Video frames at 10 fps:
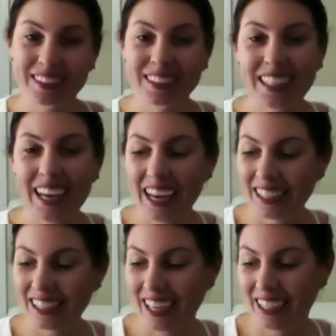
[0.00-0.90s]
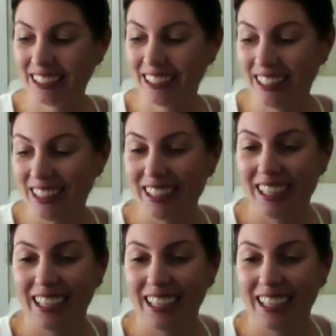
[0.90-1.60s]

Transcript: Yeah, exactly.